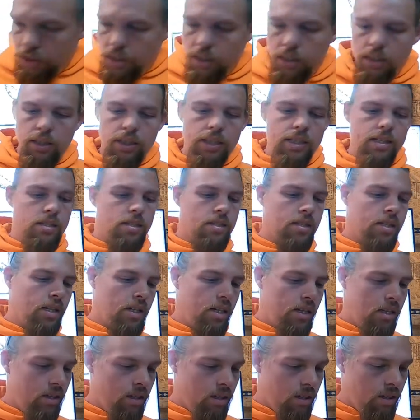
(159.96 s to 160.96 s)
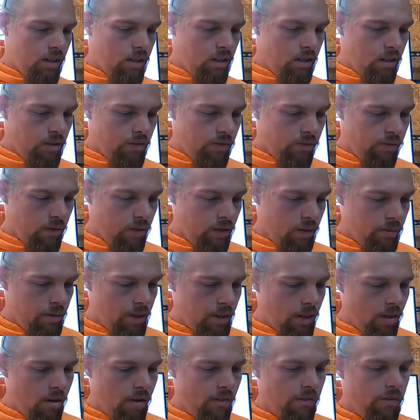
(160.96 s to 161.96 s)
list that
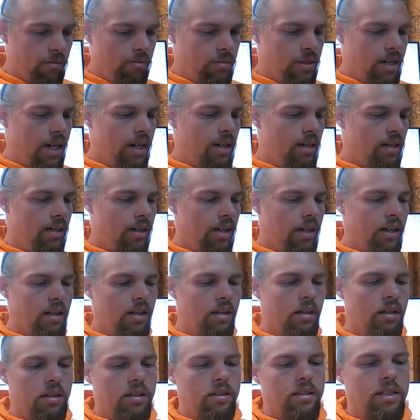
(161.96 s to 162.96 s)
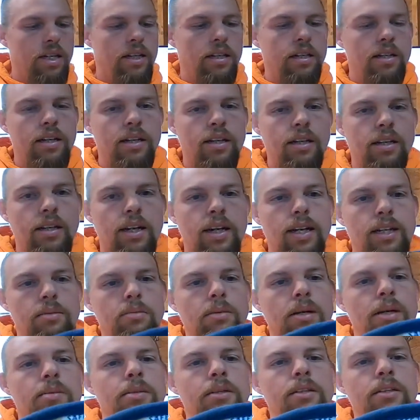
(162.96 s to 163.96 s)
they are from Talladega,
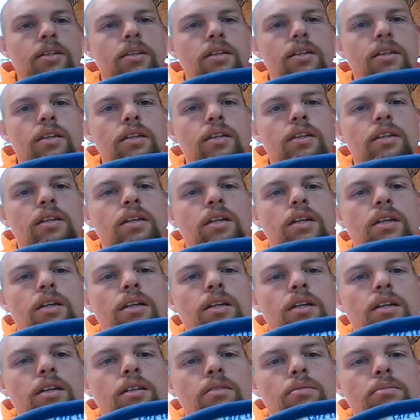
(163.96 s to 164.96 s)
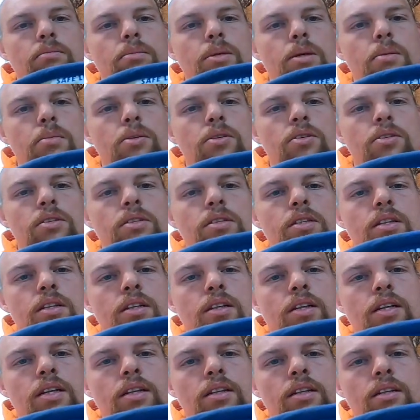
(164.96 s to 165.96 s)
Alabama. Maybe you can
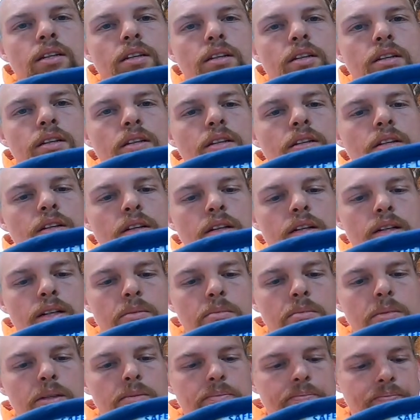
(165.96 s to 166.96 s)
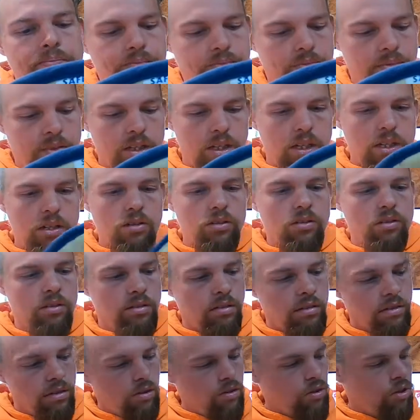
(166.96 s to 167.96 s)
see that. But, you know,
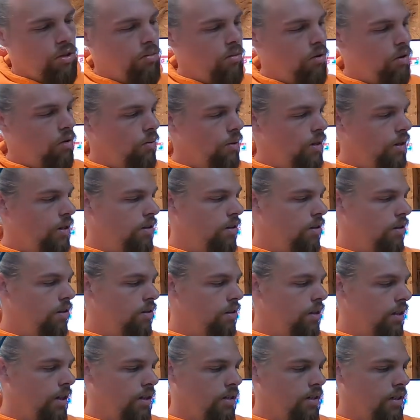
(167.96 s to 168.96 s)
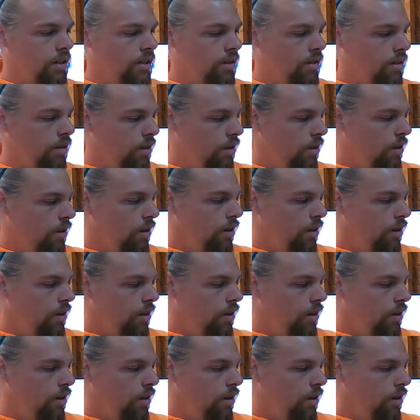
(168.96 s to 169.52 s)
do some more research. Like I said,